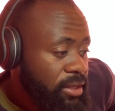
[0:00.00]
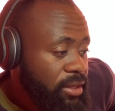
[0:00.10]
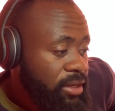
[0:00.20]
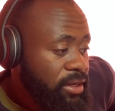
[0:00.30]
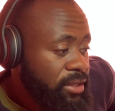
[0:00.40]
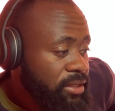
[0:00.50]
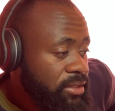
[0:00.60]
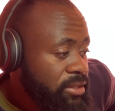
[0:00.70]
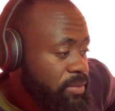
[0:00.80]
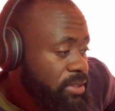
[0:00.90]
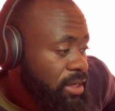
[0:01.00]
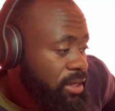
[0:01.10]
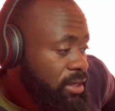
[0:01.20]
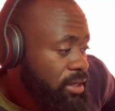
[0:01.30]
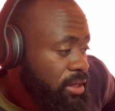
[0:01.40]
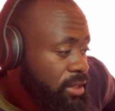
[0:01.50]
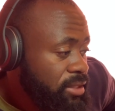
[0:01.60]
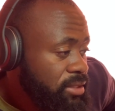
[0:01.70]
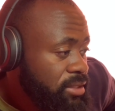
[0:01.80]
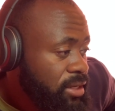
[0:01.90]
And it seems like
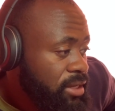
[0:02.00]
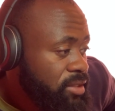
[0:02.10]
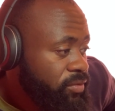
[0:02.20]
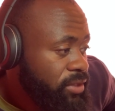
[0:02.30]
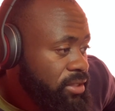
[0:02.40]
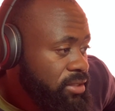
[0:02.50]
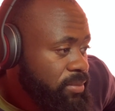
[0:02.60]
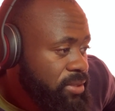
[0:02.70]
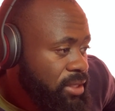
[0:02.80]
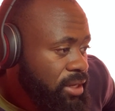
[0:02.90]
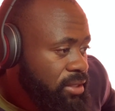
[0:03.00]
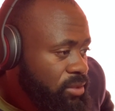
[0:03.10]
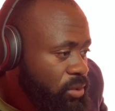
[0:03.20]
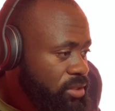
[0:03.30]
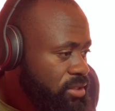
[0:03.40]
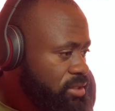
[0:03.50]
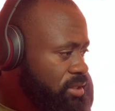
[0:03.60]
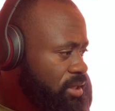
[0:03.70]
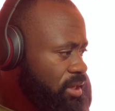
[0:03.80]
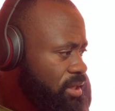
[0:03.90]
these guys have done some study, because
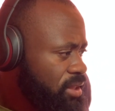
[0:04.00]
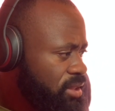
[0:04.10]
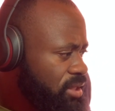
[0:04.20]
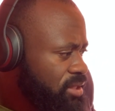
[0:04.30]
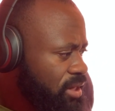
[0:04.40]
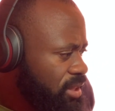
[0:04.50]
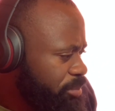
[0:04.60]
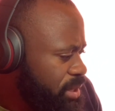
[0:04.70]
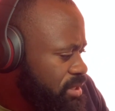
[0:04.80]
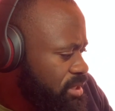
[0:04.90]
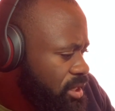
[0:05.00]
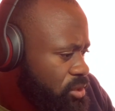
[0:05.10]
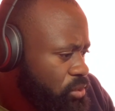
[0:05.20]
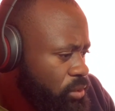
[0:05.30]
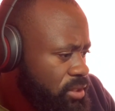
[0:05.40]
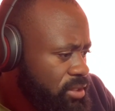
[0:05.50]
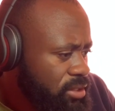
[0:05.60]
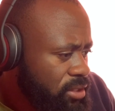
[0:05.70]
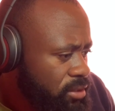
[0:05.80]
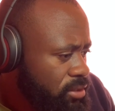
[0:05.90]
there's another piece that I saw in this
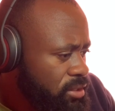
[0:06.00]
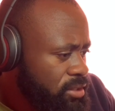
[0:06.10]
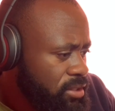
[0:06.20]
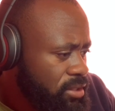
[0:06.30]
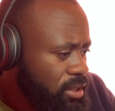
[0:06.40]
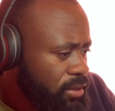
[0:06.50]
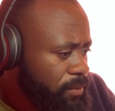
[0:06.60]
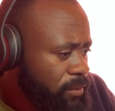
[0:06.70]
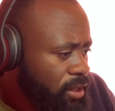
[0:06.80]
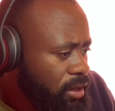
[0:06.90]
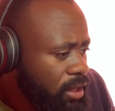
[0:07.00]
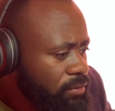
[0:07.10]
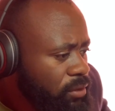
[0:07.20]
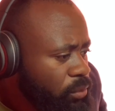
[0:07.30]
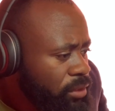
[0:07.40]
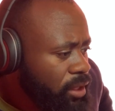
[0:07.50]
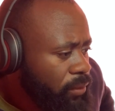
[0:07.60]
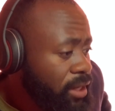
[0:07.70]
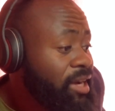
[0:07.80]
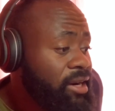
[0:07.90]
article. It says that even with
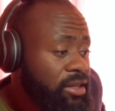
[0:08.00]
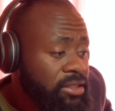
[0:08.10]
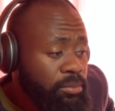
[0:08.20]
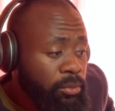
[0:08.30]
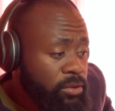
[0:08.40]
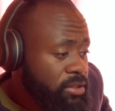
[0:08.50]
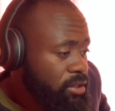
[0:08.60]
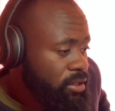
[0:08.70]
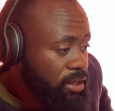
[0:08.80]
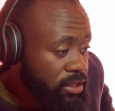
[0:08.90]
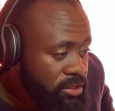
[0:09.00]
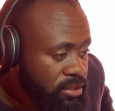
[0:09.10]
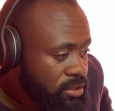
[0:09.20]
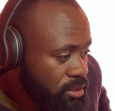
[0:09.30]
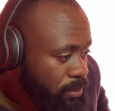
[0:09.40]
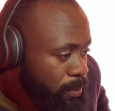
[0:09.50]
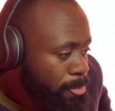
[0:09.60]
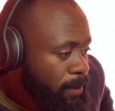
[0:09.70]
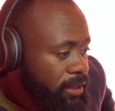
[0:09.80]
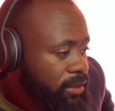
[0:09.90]
our current mostly caged system,
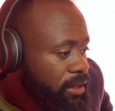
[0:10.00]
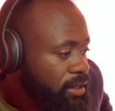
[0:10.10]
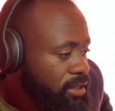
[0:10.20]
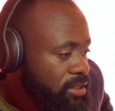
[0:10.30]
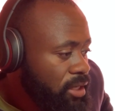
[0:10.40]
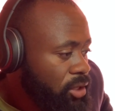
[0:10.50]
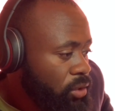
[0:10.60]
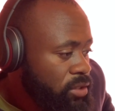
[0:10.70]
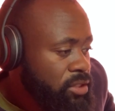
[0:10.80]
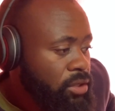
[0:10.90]
the industry lost